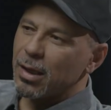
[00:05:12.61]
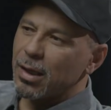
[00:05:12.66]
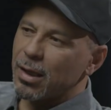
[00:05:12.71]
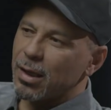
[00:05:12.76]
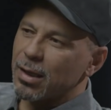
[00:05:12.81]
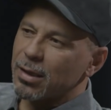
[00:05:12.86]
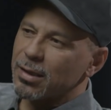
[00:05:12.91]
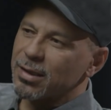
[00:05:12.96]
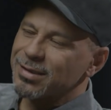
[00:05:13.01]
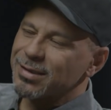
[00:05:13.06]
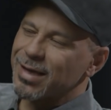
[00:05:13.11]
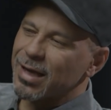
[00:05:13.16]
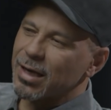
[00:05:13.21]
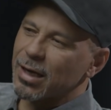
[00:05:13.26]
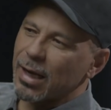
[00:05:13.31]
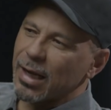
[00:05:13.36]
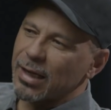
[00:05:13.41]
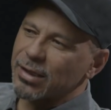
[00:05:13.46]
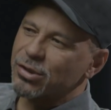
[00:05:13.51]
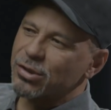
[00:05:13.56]
and this kind
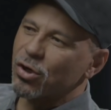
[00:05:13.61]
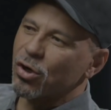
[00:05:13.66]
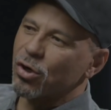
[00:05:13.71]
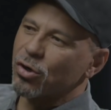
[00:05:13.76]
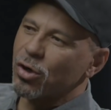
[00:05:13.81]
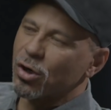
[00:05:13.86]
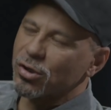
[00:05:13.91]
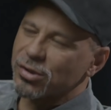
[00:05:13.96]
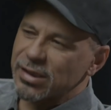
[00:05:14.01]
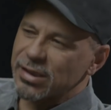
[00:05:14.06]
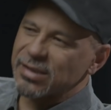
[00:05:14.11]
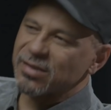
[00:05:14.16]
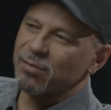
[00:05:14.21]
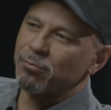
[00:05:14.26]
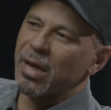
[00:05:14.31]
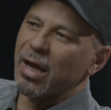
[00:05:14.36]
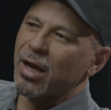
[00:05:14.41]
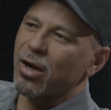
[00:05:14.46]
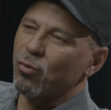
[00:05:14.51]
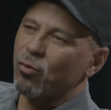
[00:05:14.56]
of like turned our season
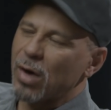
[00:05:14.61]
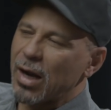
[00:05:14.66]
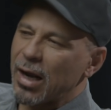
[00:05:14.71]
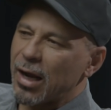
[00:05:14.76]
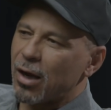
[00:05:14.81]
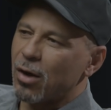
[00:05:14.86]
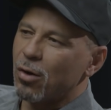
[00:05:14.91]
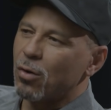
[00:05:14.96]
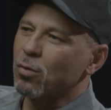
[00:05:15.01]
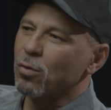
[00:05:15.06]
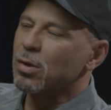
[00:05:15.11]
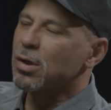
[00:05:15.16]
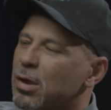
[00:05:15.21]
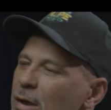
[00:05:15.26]
back around.